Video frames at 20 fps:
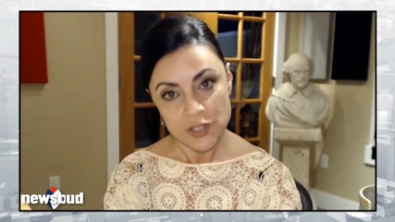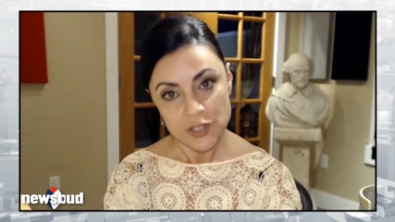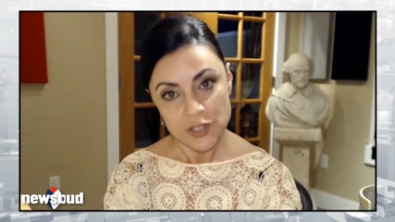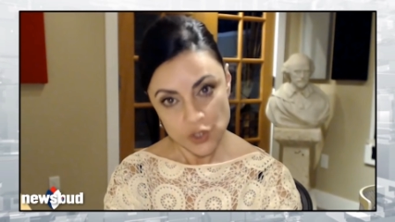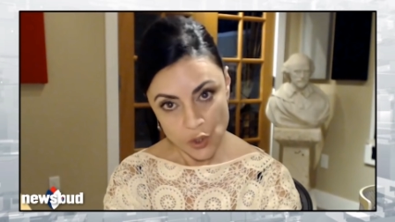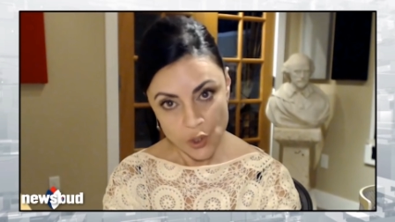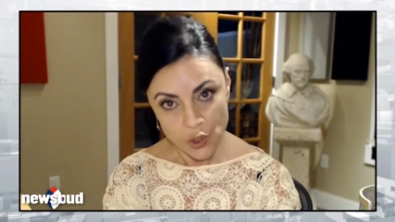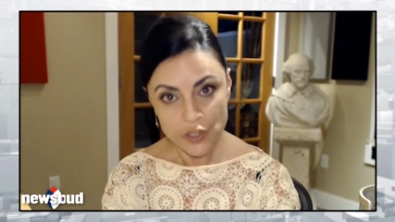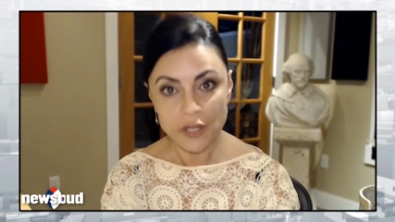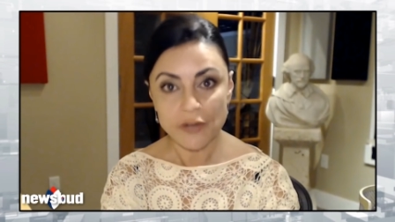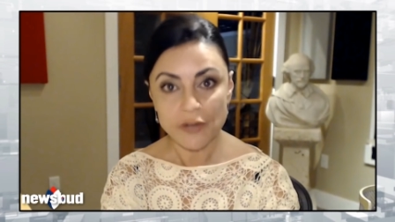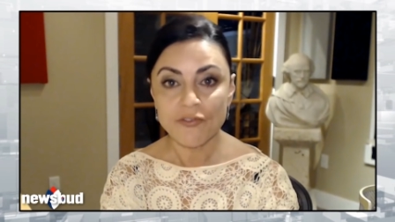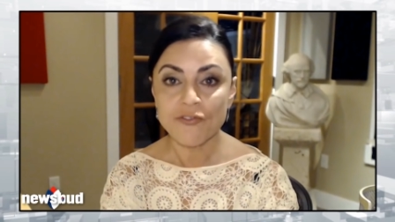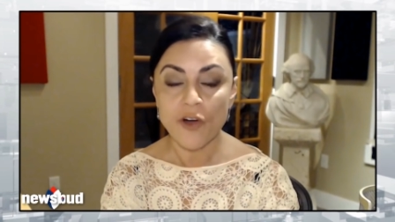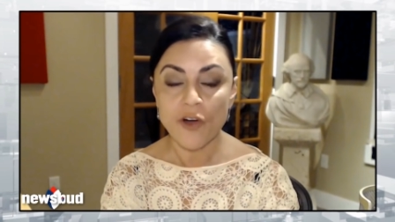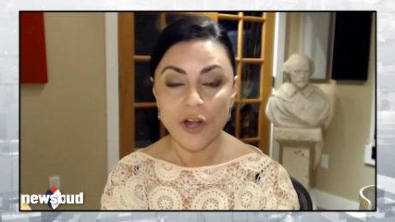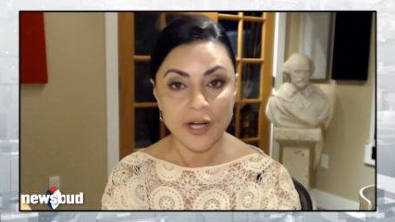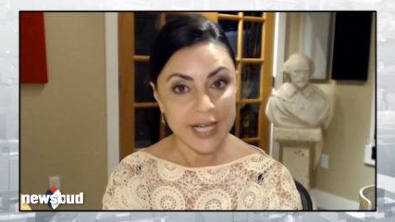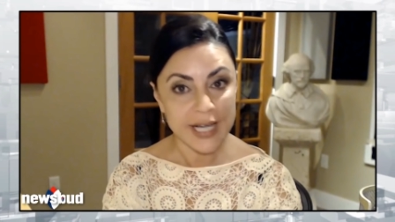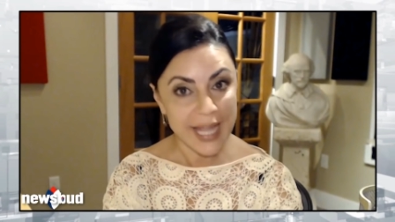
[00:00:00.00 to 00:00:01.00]

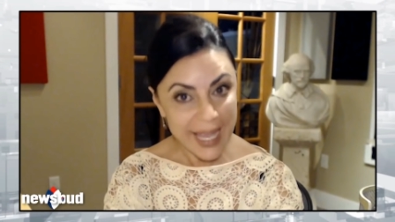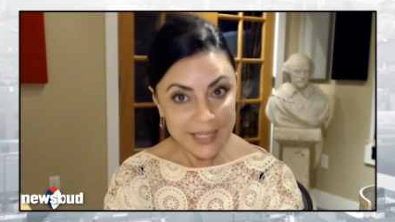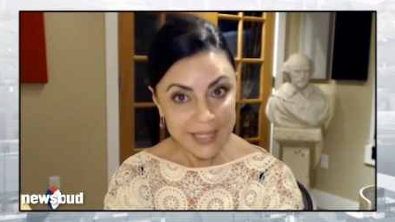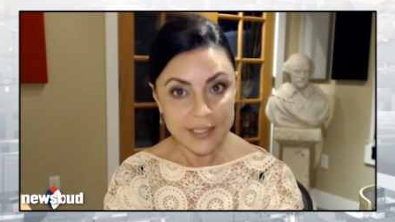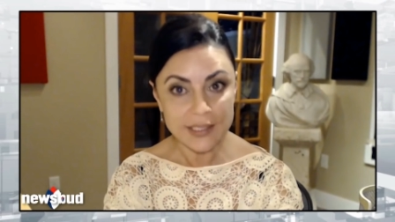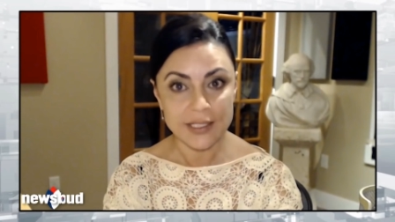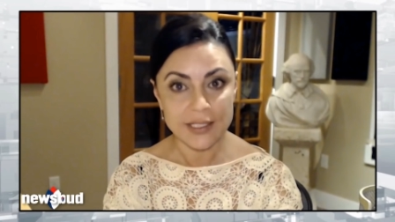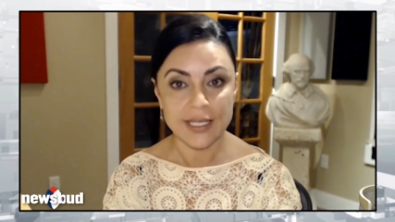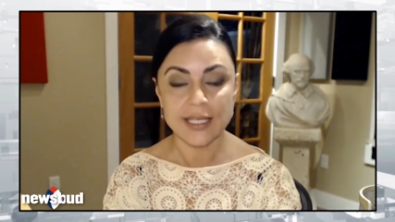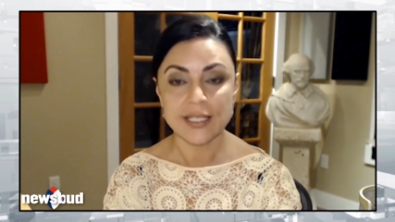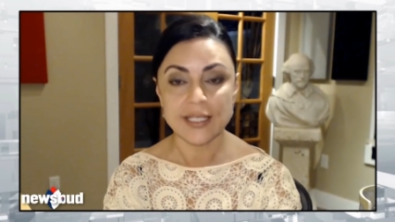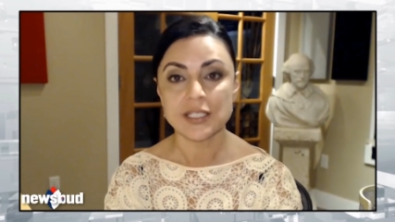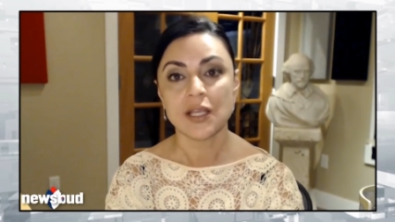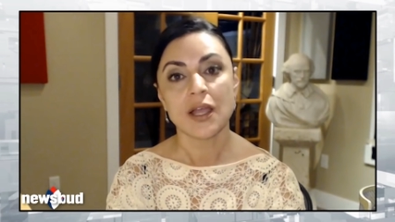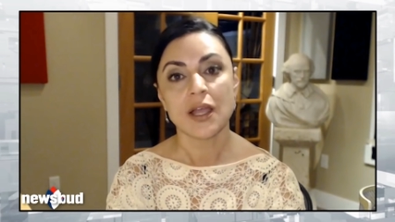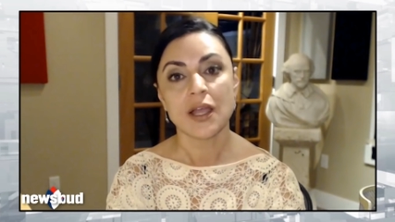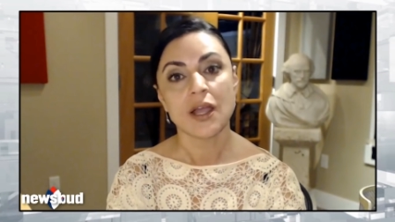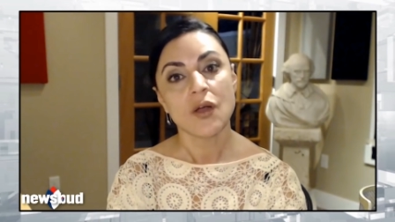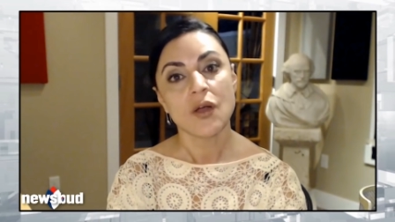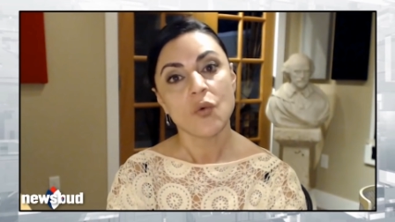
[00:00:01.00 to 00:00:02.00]
certain foreign
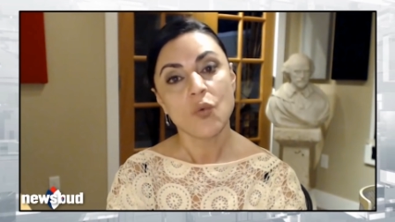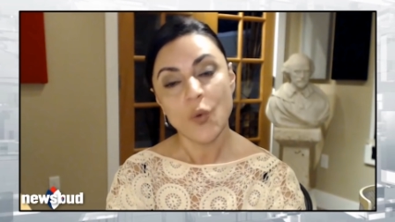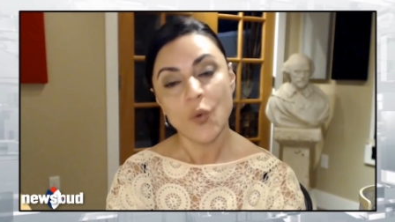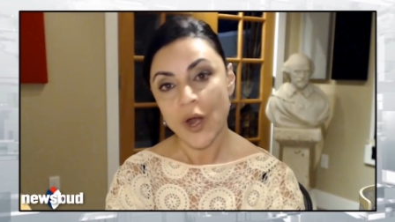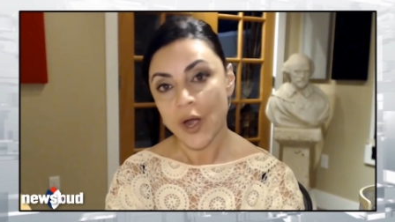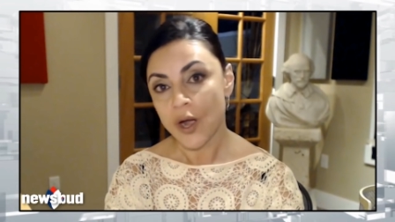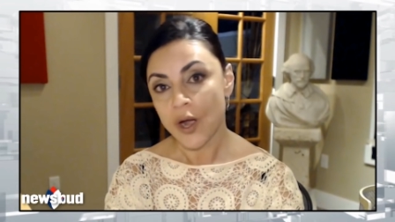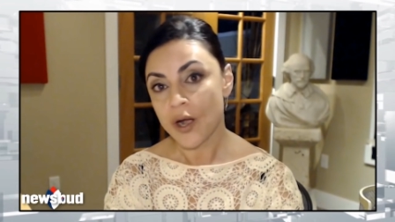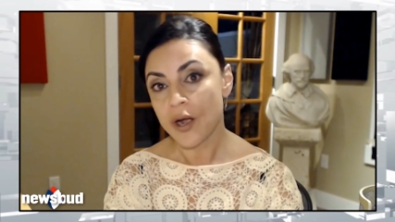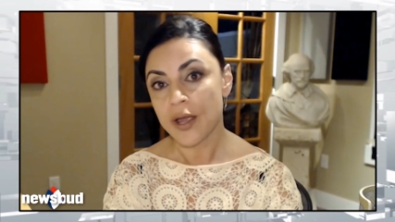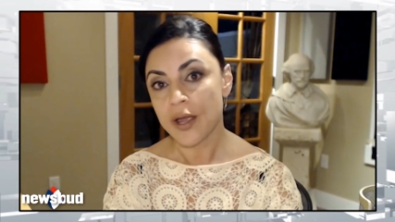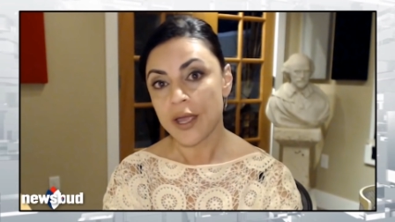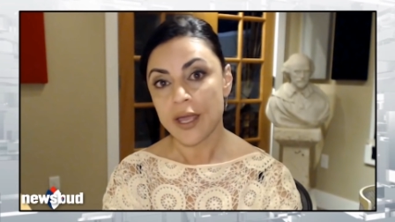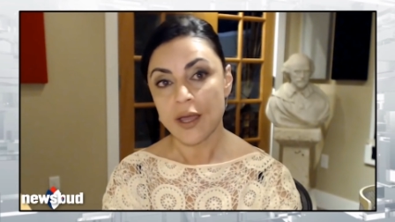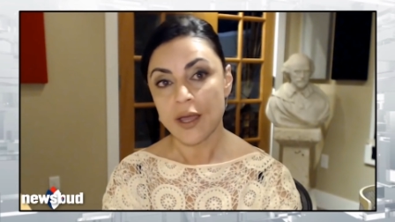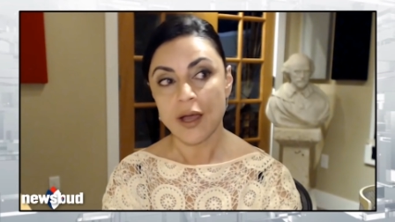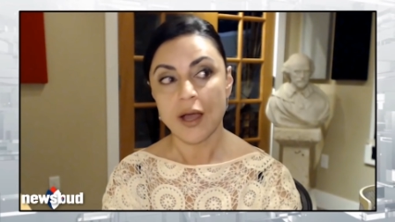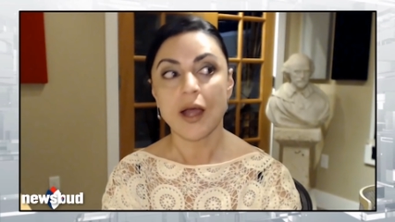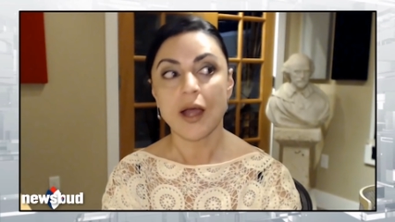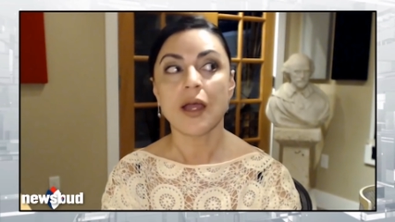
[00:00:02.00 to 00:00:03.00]
entities were
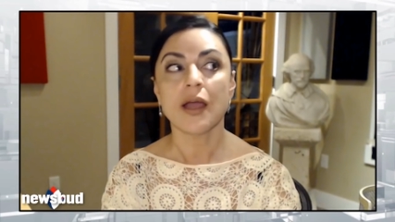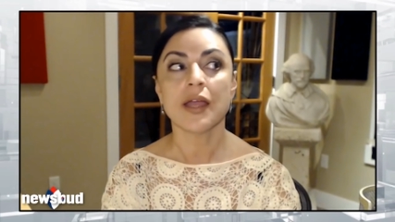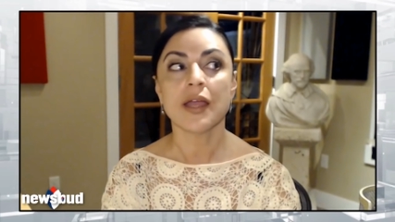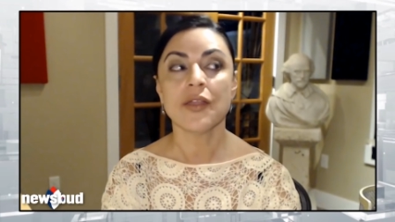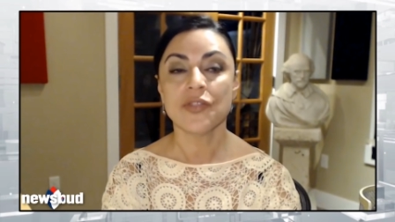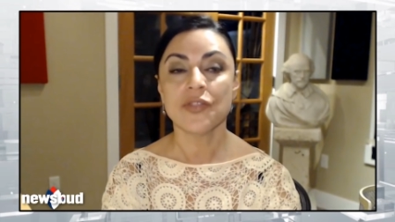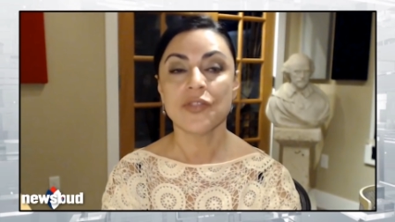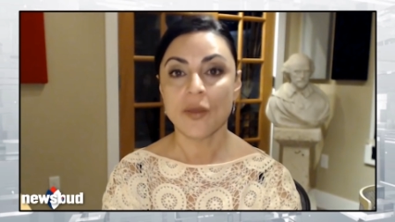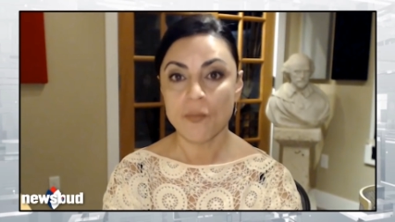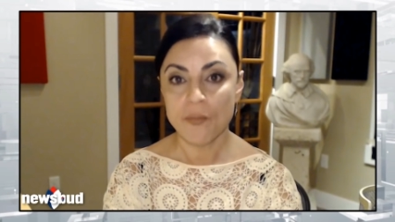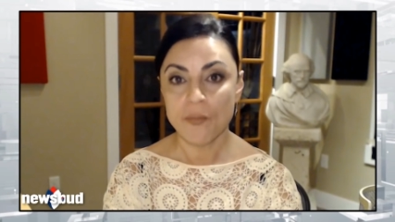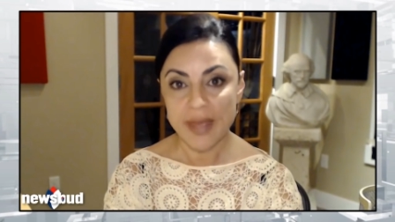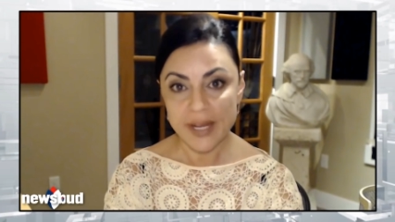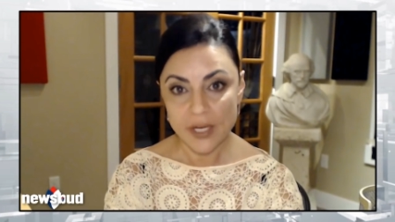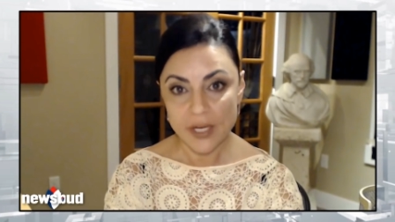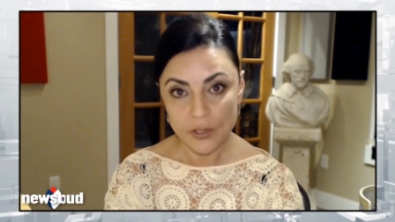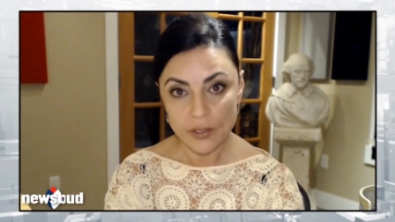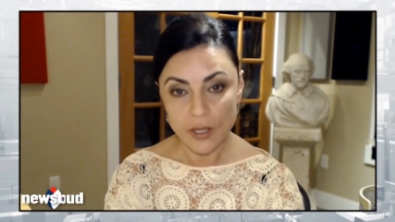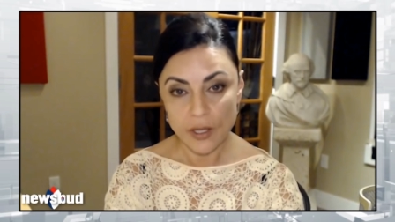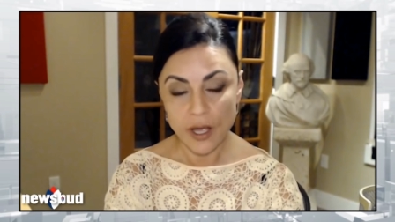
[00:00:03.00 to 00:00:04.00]
in the
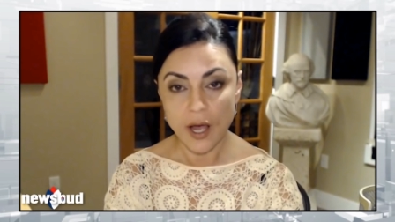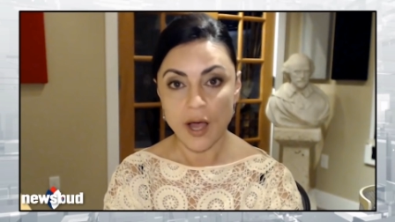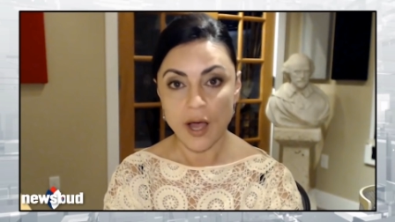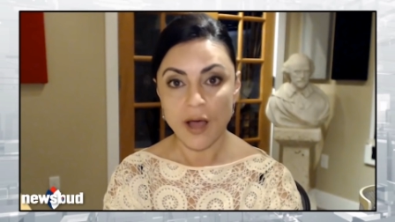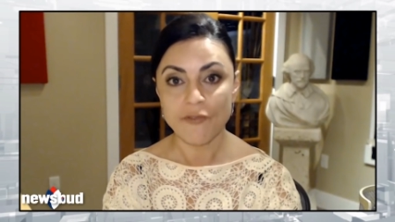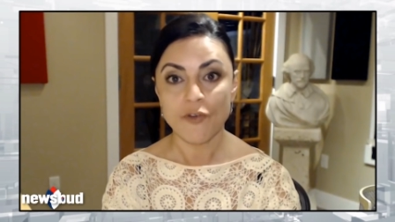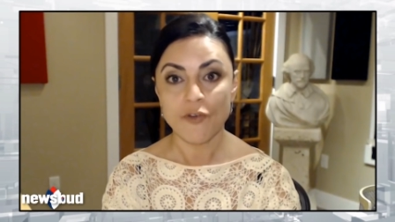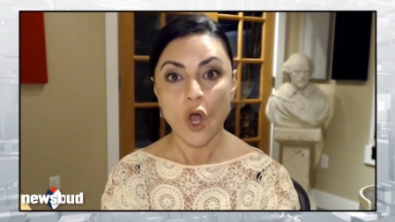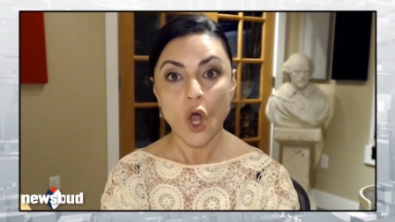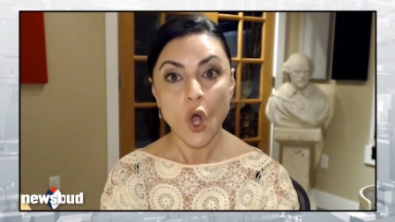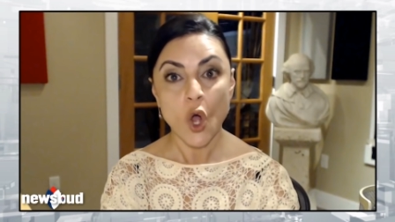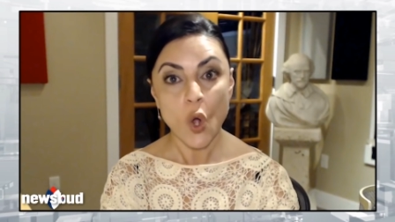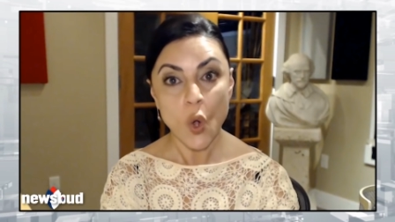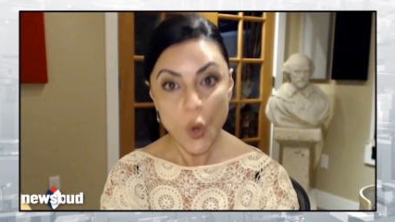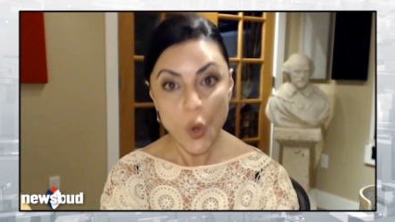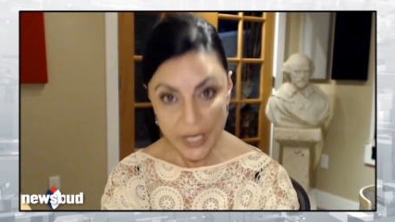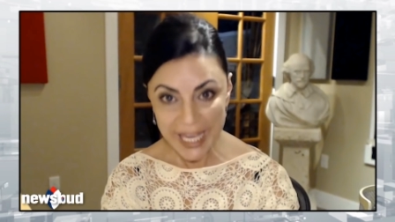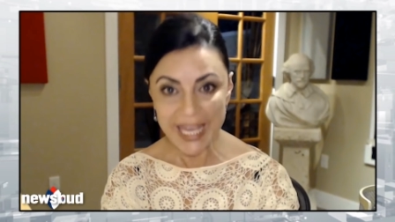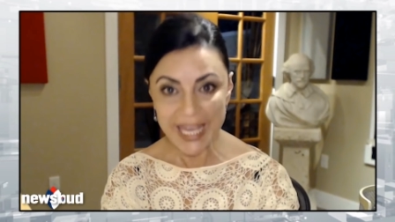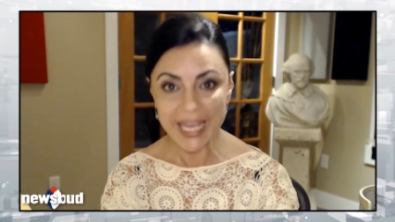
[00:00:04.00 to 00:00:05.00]
middle of
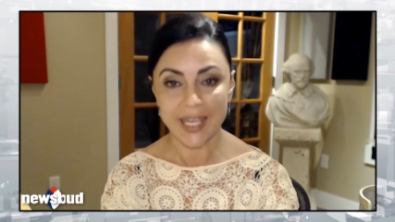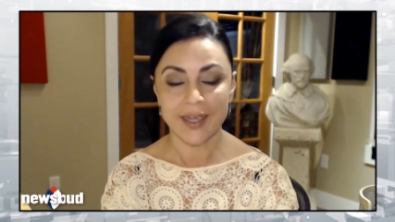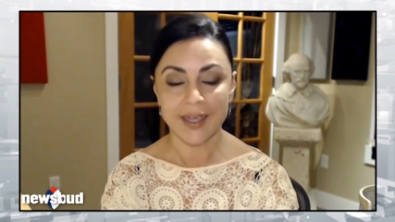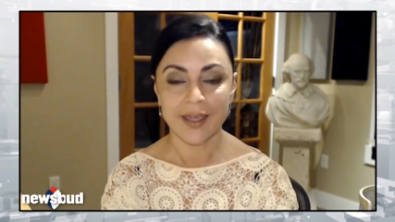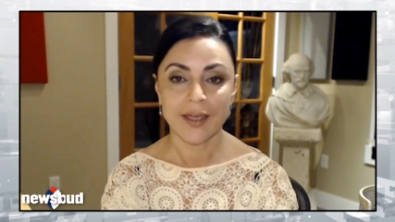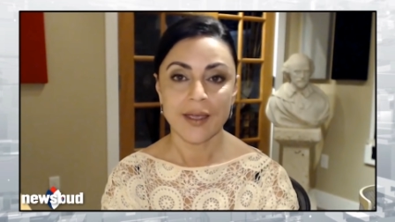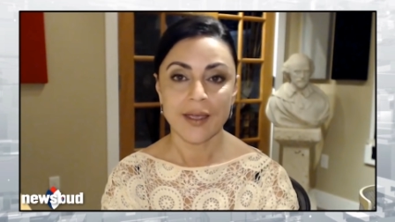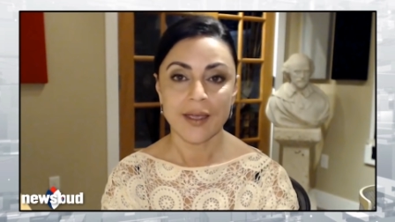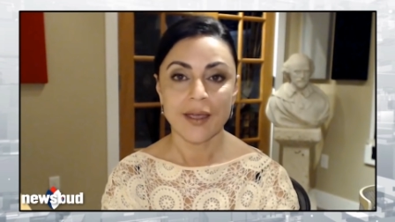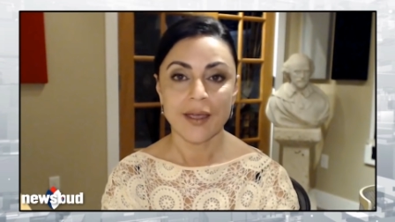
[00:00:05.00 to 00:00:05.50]
hooking